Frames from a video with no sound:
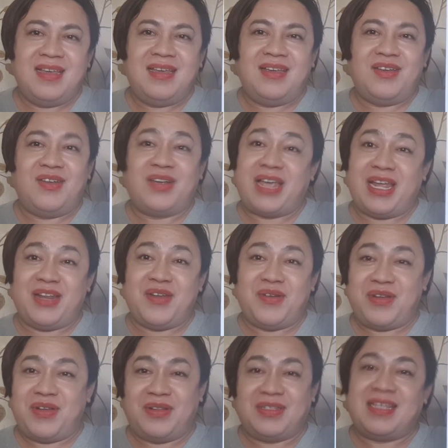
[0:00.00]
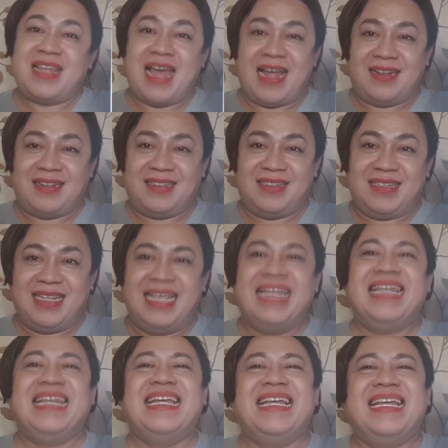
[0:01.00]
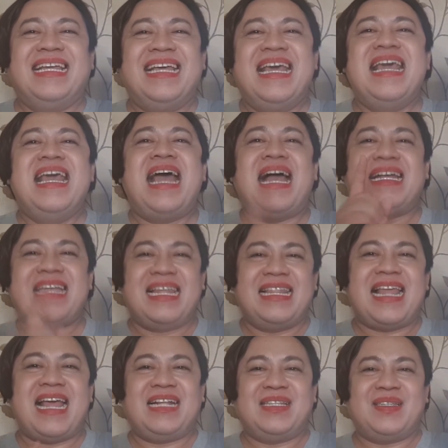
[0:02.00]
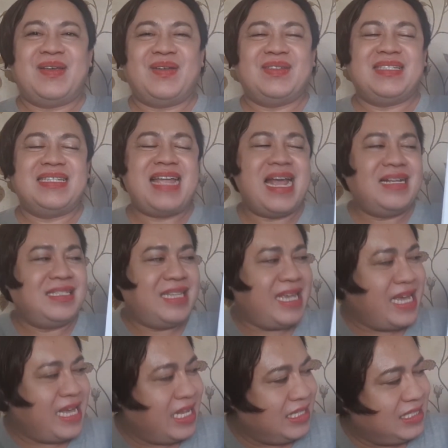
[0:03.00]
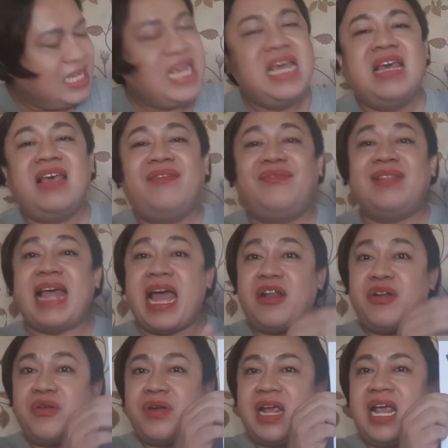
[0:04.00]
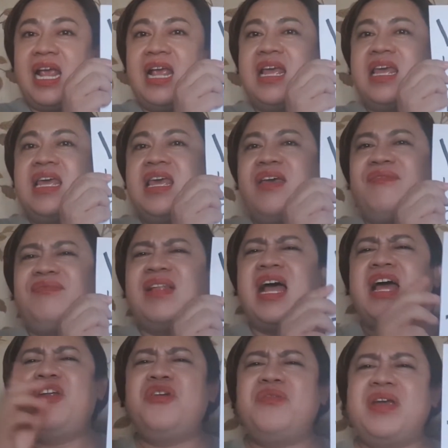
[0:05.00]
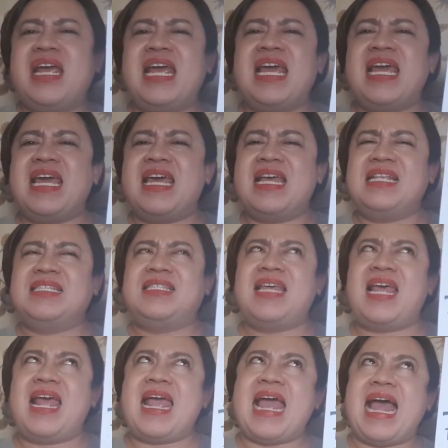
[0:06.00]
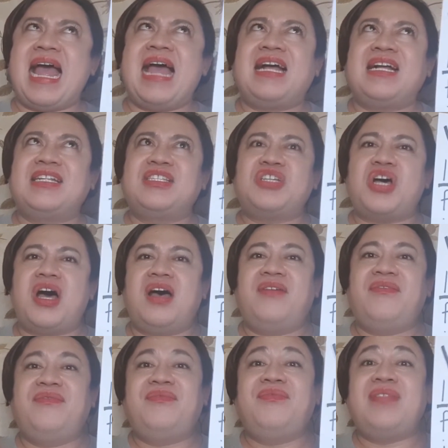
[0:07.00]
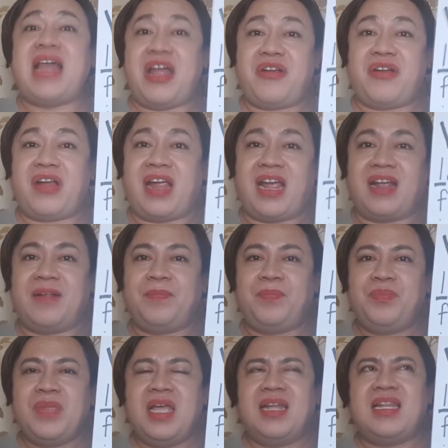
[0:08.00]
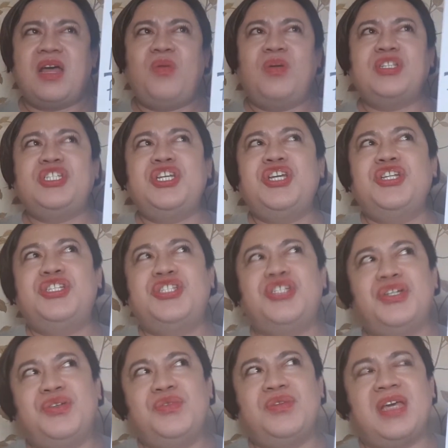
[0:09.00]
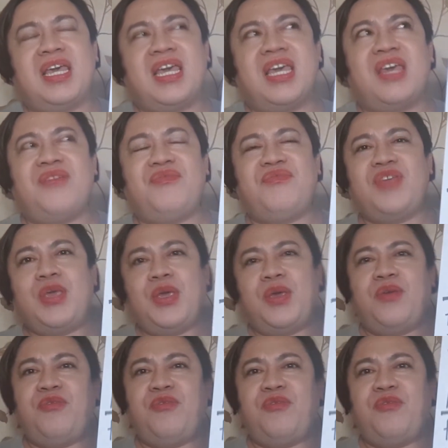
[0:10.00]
Okay, no to that. Again, lactose. Next is flattery. Flattery is the act of flattering. Now, what do you do if you